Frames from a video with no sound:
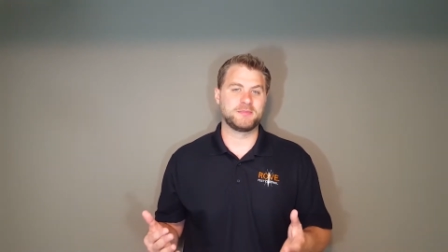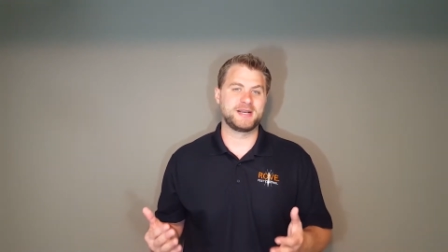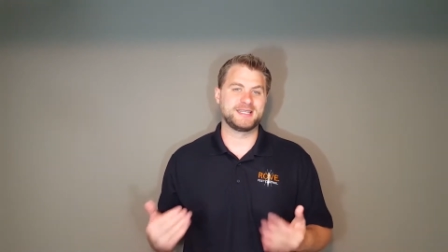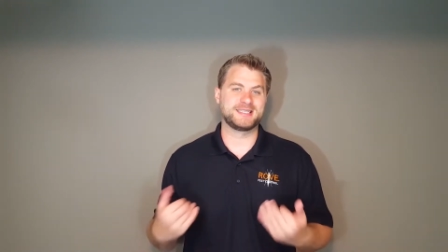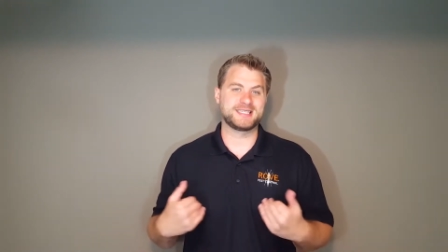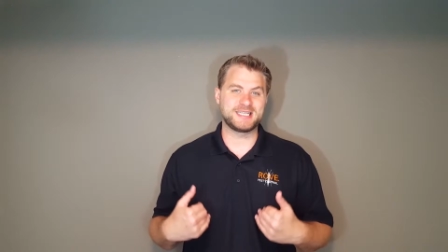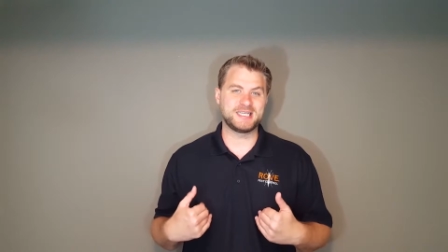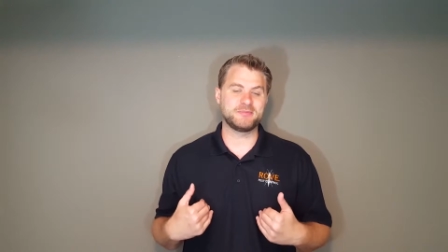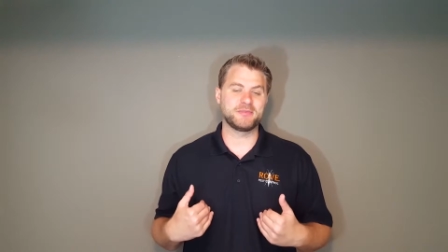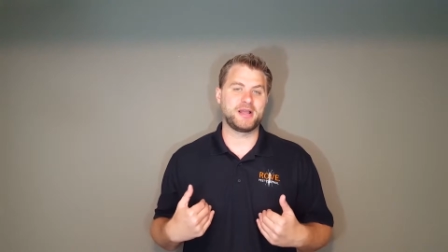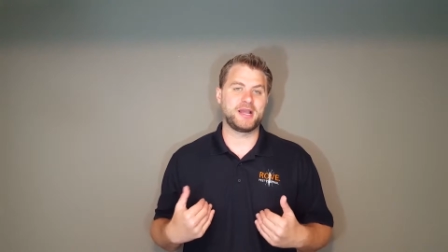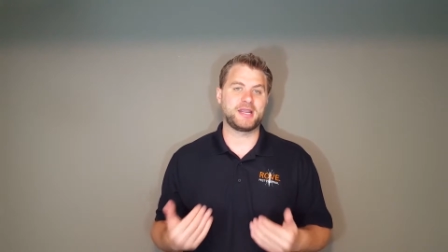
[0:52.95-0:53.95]
It might
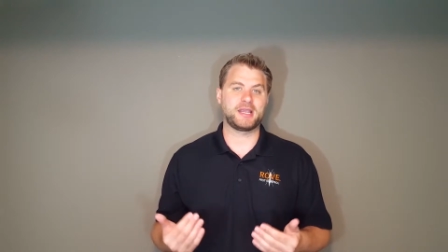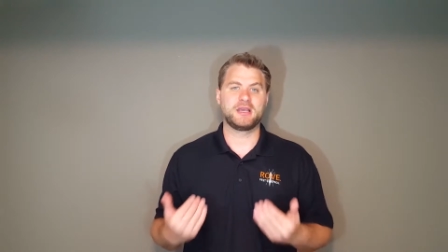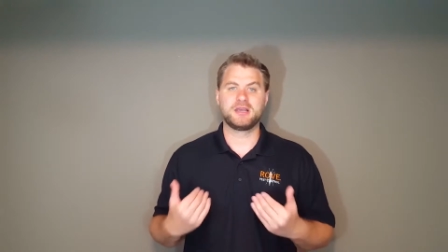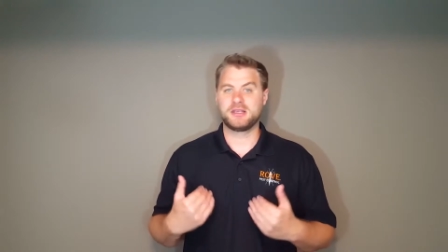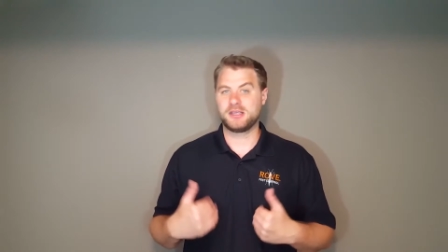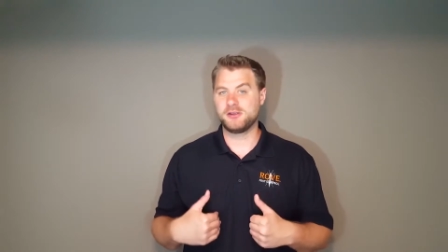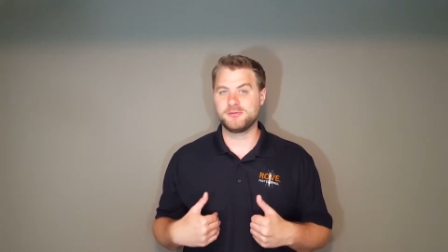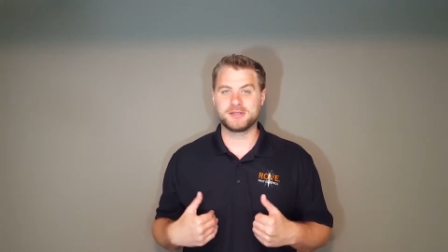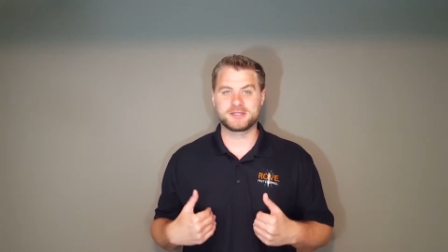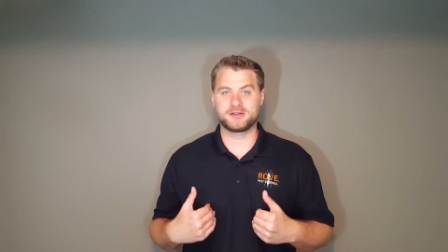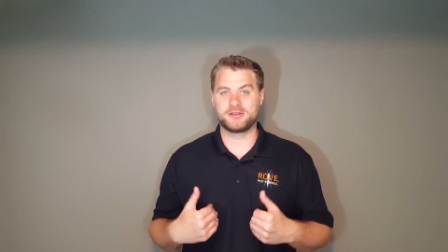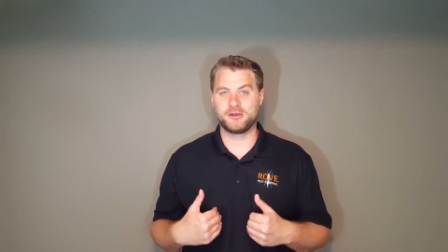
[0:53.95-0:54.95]
seem like
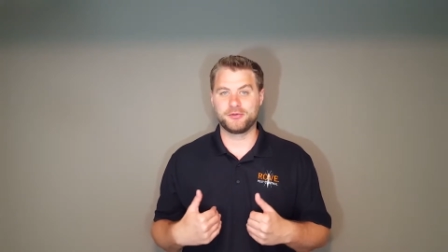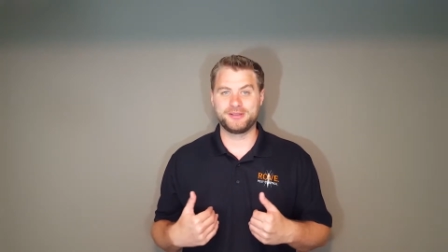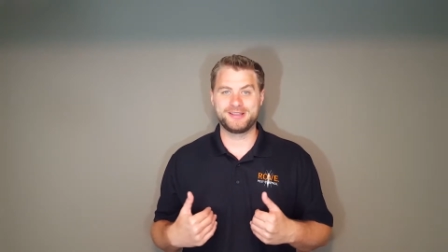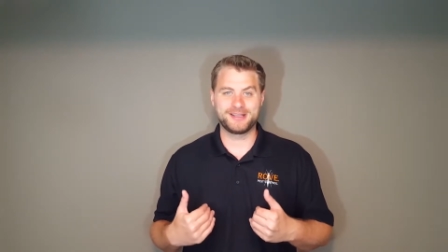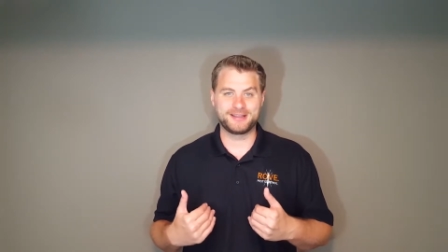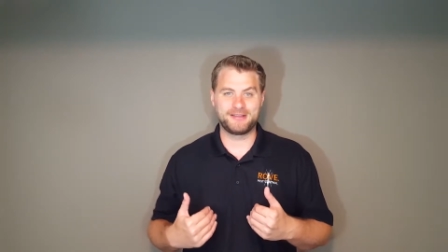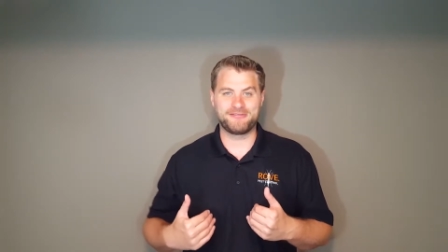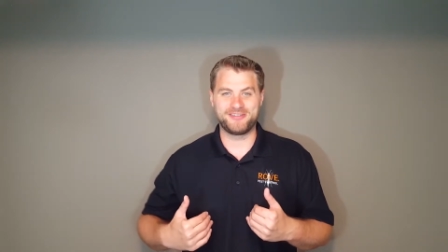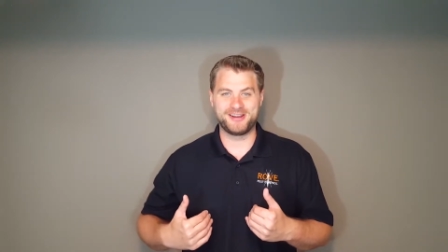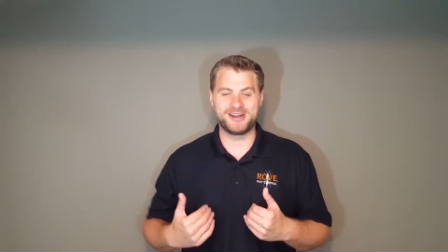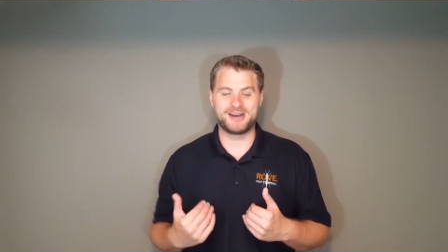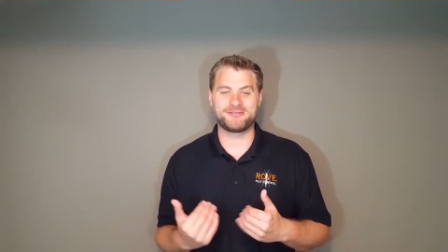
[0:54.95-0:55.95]
humans are the only thing they
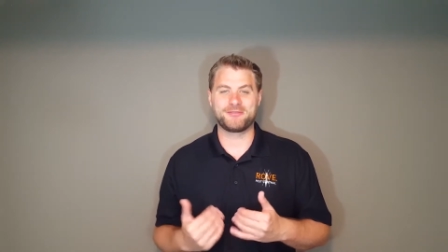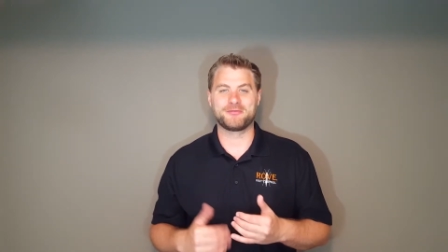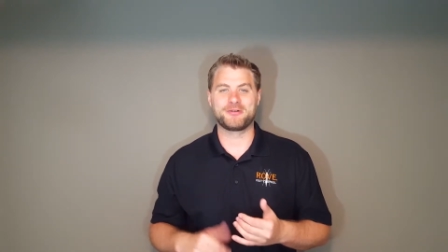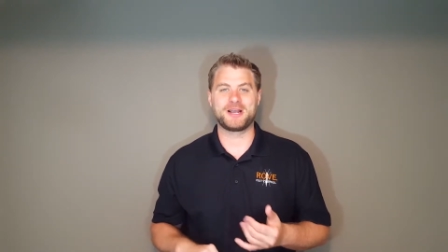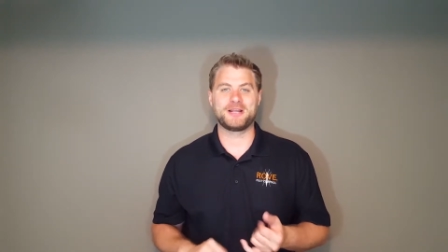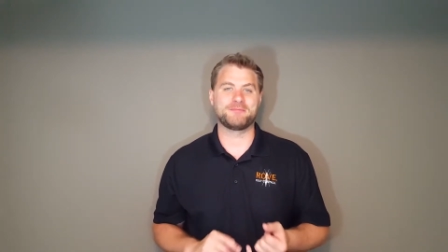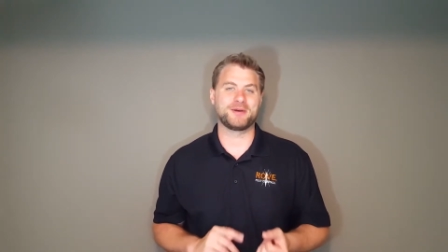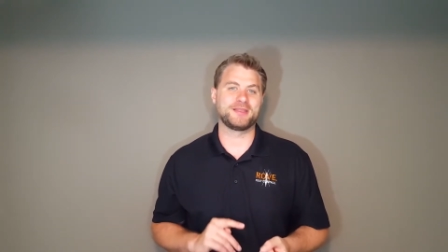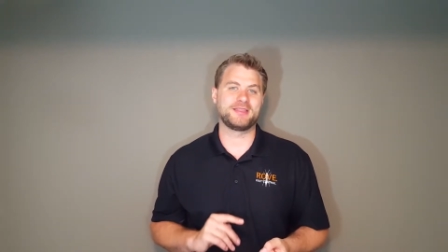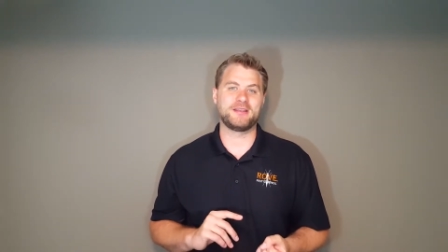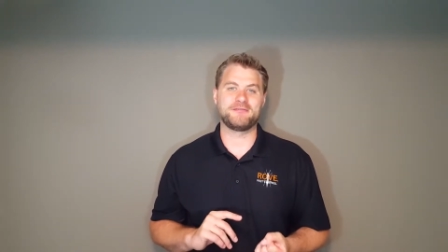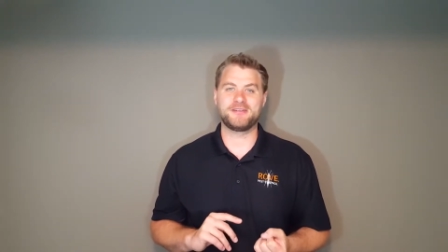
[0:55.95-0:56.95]
feed off of, right?
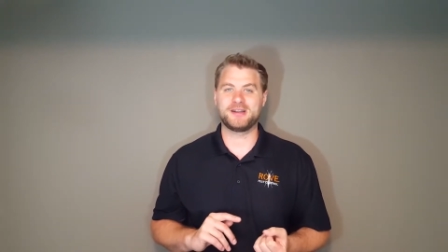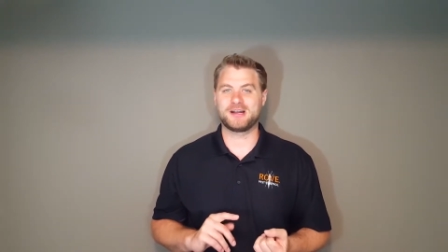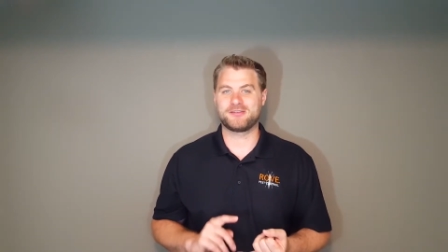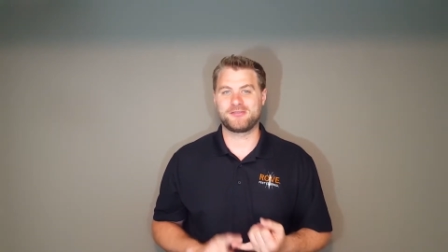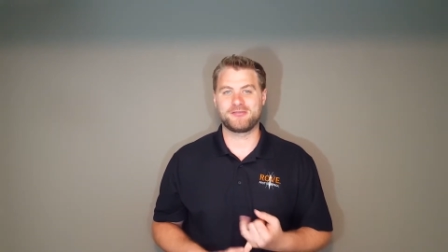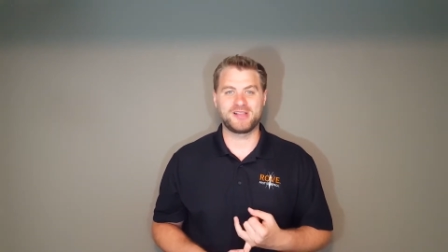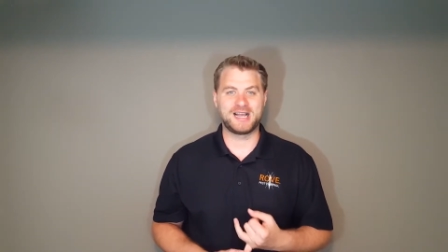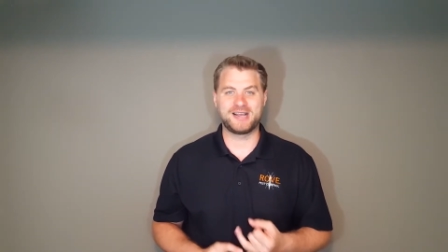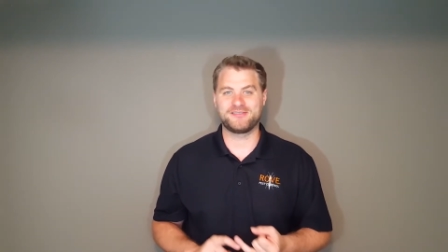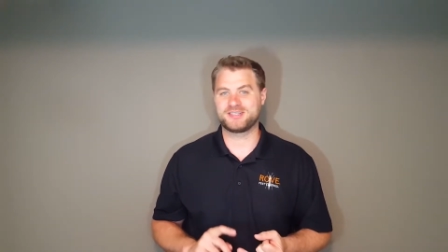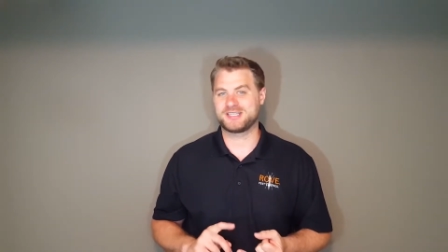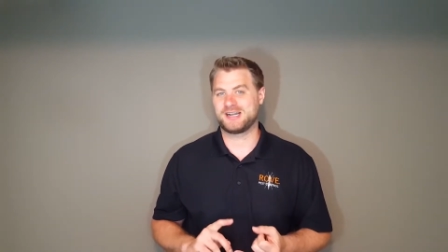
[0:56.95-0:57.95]
But they feed off of
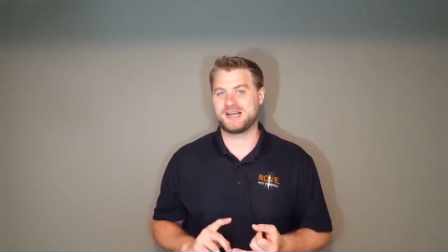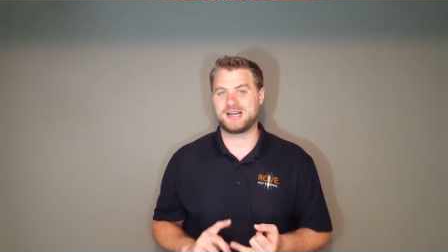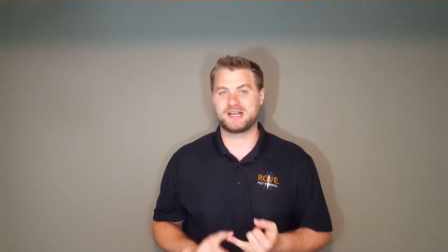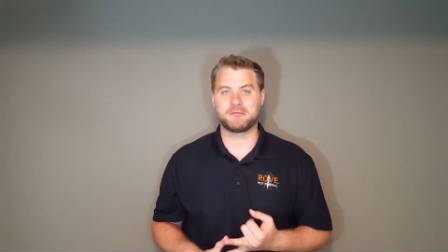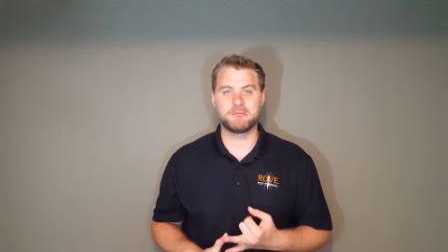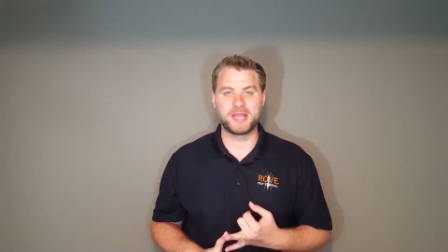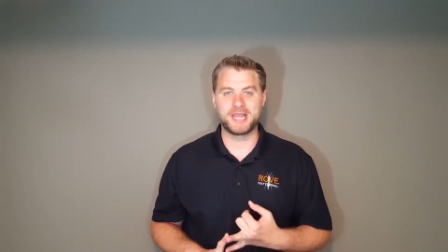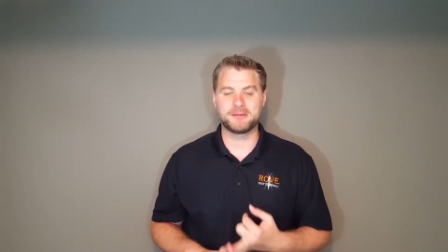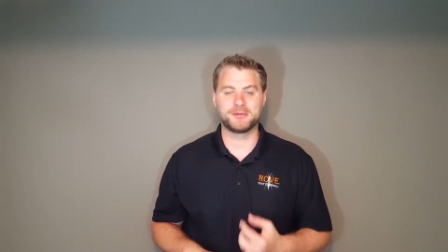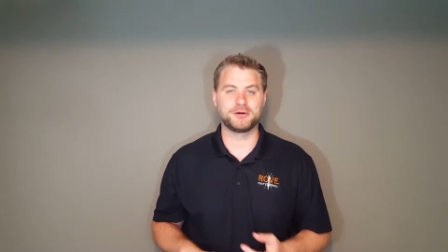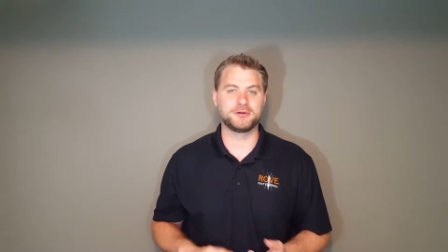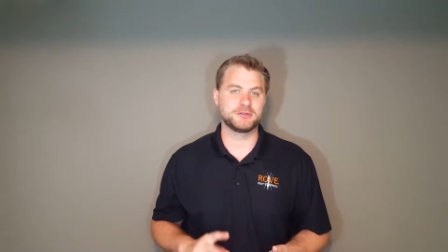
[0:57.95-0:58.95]
livestock,
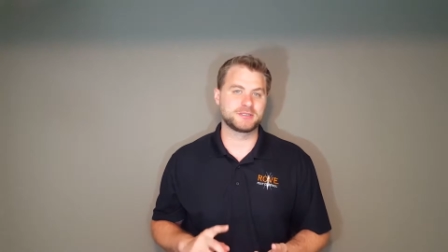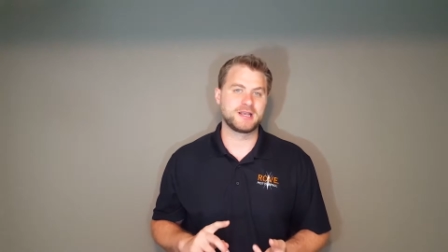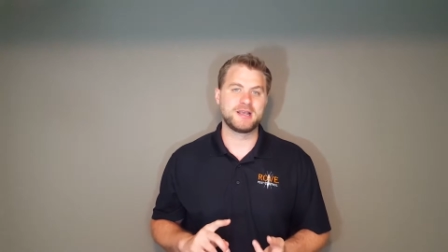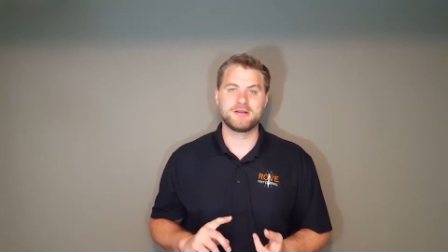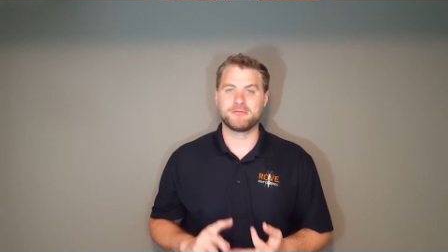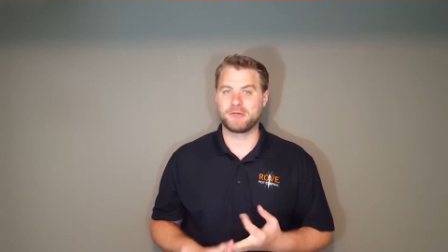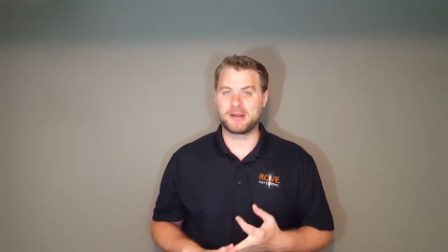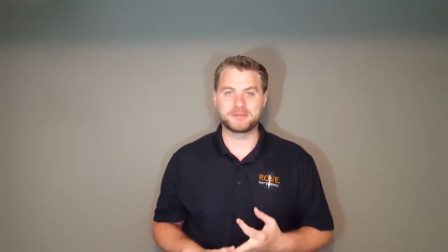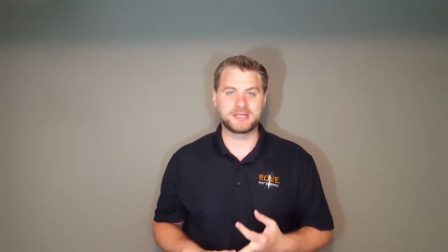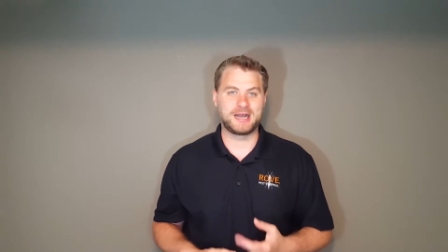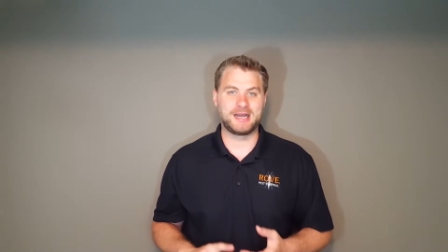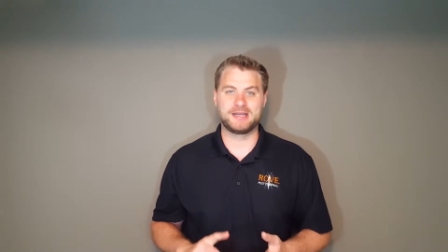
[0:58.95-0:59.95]
mammals,
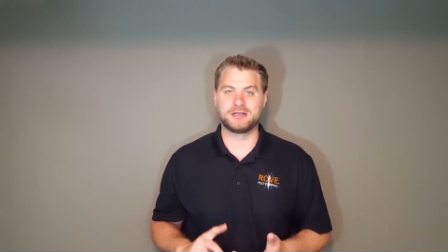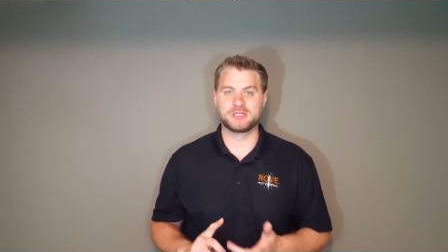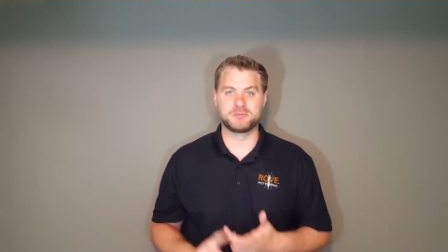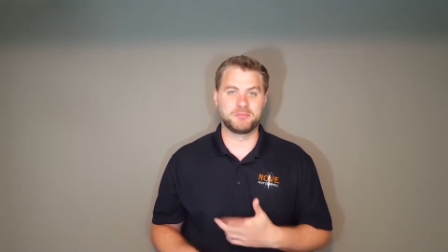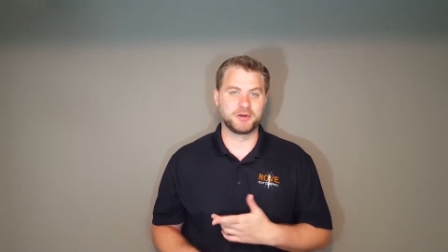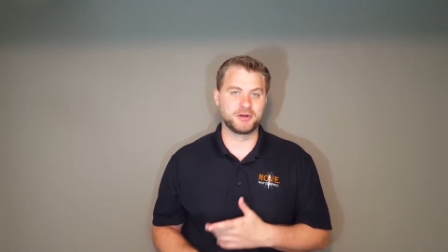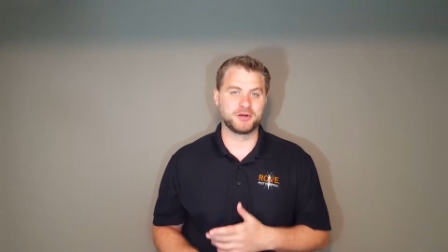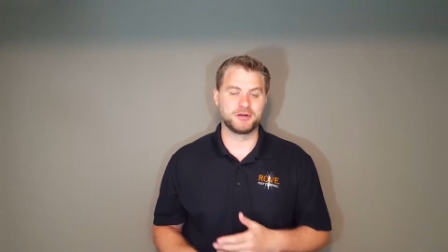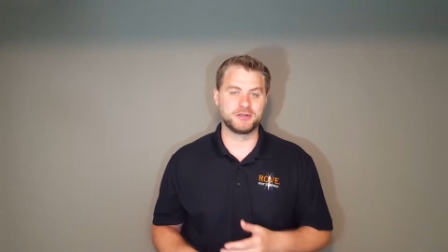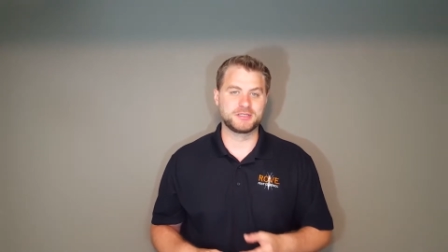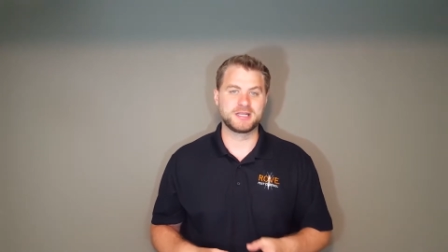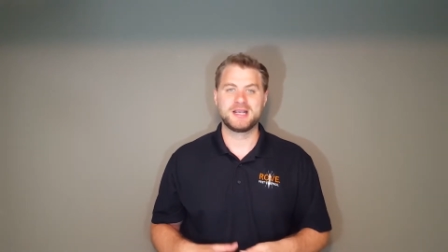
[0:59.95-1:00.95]
reptiles,
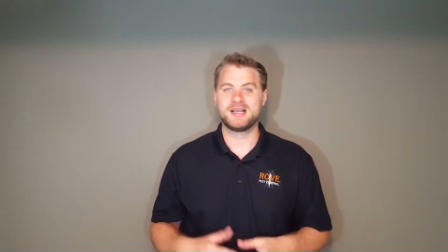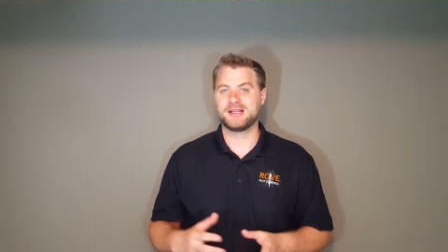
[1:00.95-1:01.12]
birds.